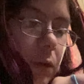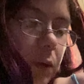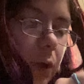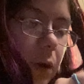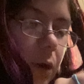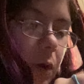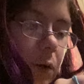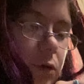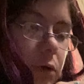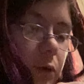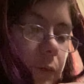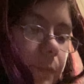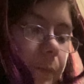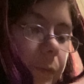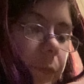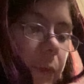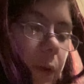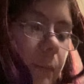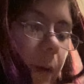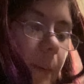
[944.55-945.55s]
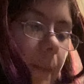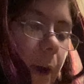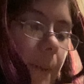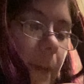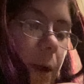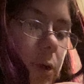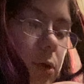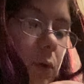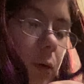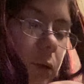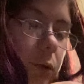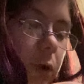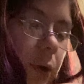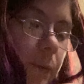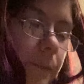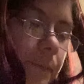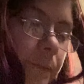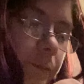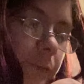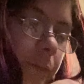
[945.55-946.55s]
You know, so my mom had told
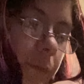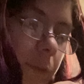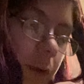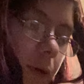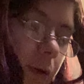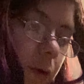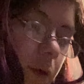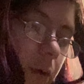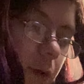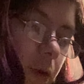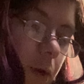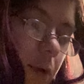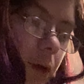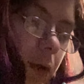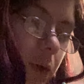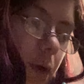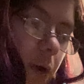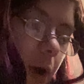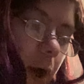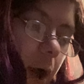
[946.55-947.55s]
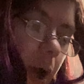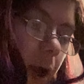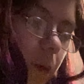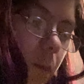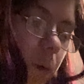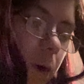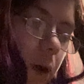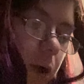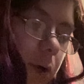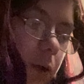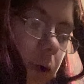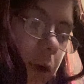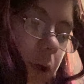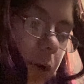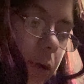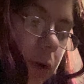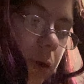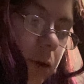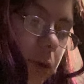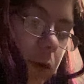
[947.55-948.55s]
him I
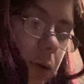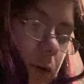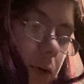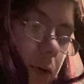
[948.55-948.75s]
wanted